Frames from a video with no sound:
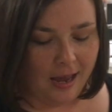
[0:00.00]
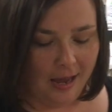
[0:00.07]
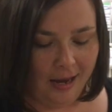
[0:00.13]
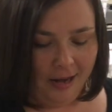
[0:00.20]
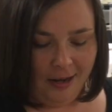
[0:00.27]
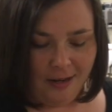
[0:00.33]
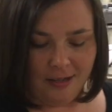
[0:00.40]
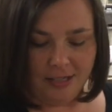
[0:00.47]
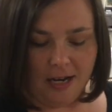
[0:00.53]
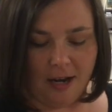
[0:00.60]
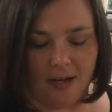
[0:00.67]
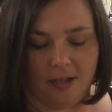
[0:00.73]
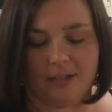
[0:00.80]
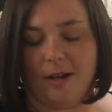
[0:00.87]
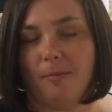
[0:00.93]
And
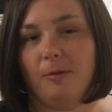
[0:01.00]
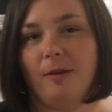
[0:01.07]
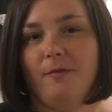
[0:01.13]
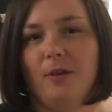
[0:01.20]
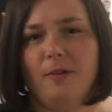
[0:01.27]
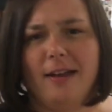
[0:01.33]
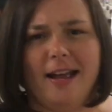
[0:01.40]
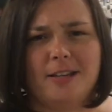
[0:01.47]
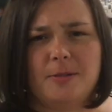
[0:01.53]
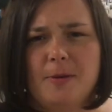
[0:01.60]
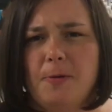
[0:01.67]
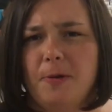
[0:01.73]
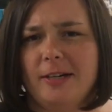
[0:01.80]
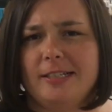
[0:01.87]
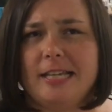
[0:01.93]
a couple of you asked
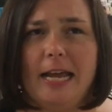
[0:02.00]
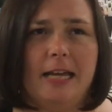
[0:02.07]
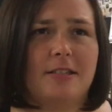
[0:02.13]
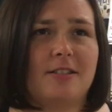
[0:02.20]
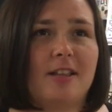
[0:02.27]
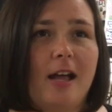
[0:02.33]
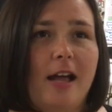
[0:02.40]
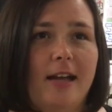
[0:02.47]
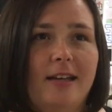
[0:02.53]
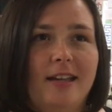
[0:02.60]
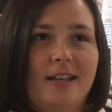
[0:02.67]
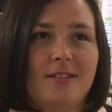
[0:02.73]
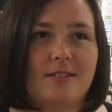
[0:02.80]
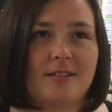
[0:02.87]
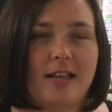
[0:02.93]
me what it tastes like.
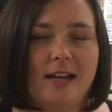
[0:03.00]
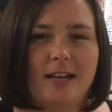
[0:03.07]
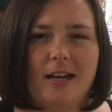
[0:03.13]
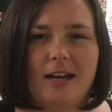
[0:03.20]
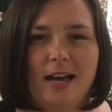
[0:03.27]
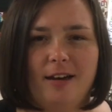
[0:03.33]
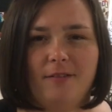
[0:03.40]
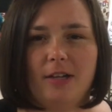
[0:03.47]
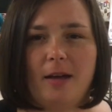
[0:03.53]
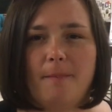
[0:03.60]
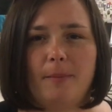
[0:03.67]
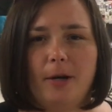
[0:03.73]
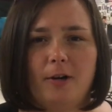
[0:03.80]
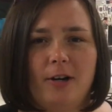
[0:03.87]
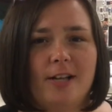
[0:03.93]
It's like kind of like
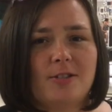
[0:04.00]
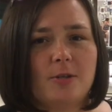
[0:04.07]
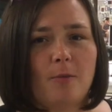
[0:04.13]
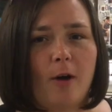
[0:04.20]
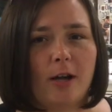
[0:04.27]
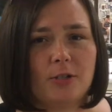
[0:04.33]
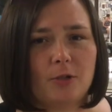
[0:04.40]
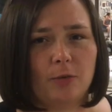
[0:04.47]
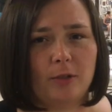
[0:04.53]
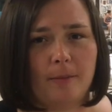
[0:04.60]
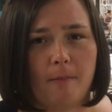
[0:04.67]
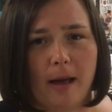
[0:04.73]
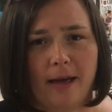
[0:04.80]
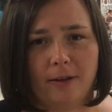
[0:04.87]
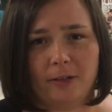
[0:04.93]
a butternut squash, only
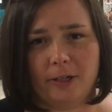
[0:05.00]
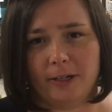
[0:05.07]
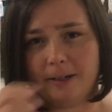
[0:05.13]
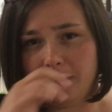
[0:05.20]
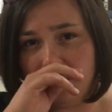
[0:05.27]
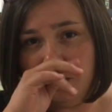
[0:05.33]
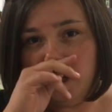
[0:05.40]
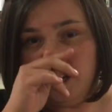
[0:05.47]
milder.